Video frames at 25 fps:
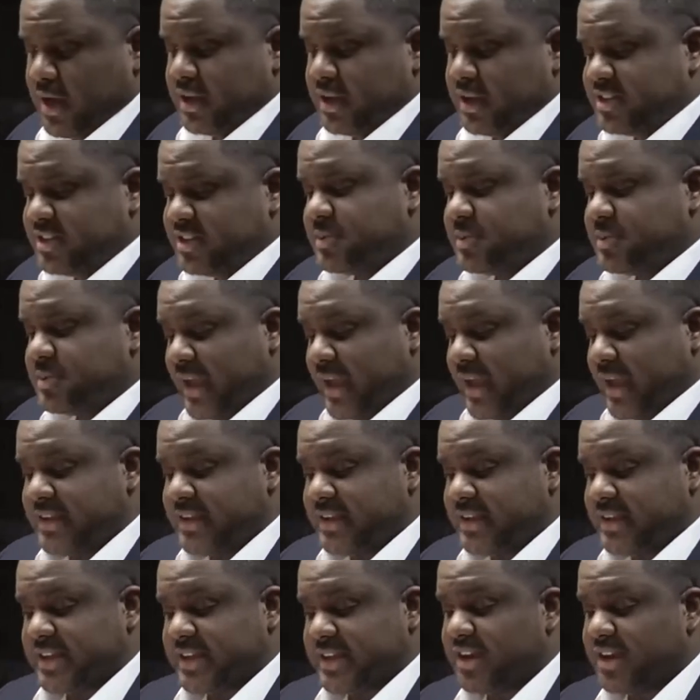Elizabeth
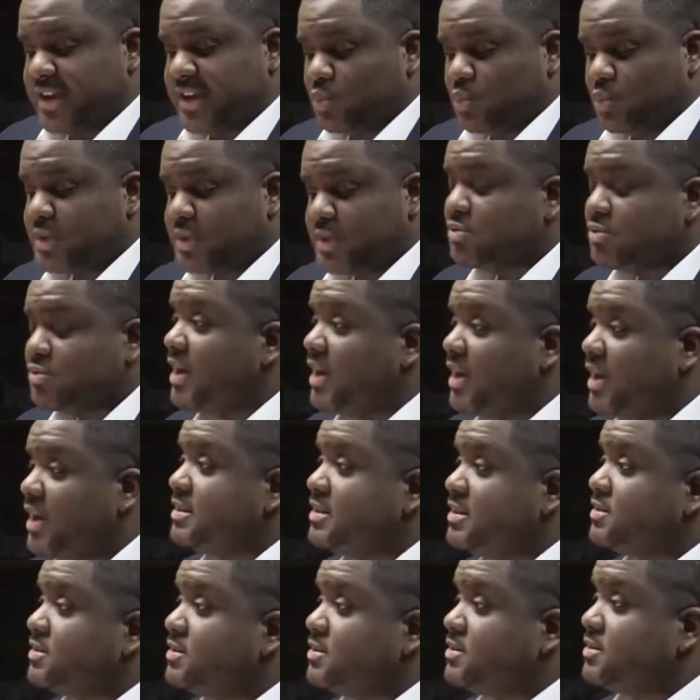Cady Stanton was a
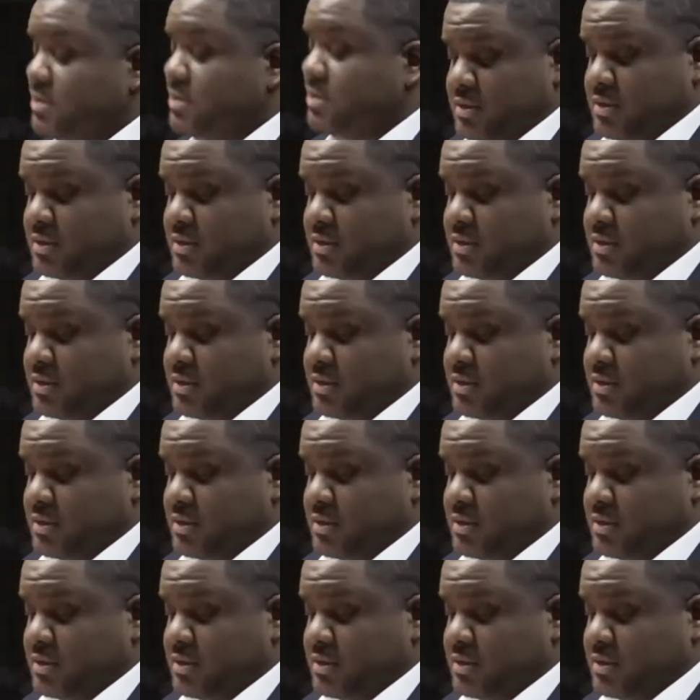racist.